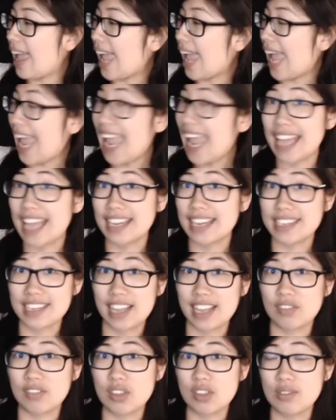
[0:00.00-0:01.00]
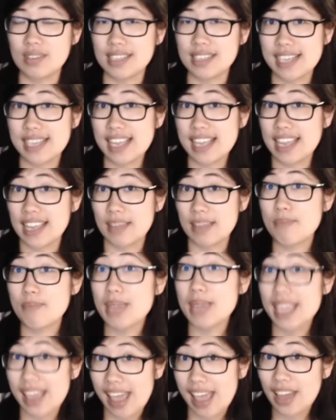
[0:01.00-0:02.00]
And if you see
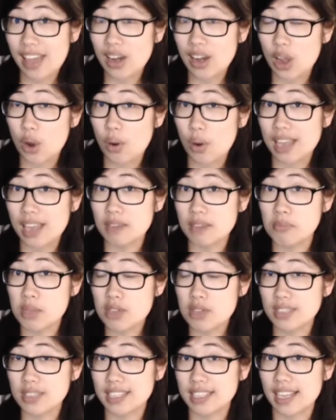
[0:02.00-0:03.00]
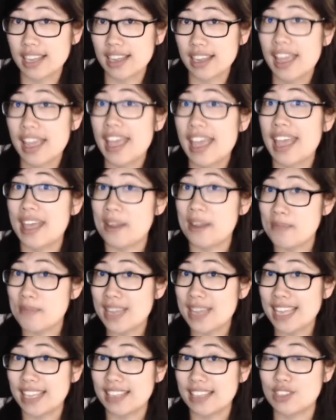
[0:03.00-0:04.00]
piano in music, it
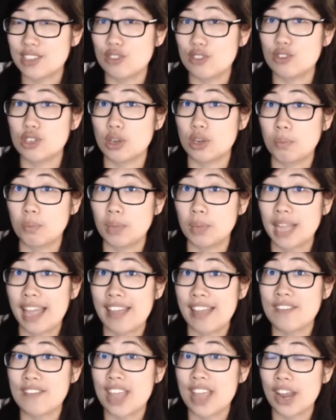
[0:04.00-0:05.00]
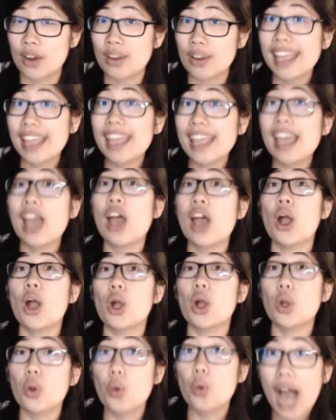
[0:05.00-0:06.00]
means you should play very
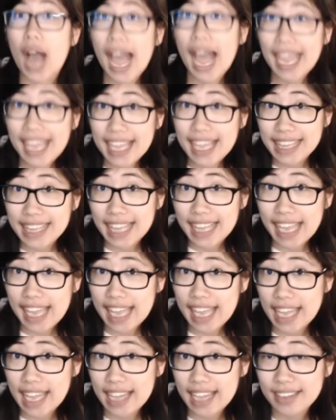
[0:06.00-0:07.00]
quietly.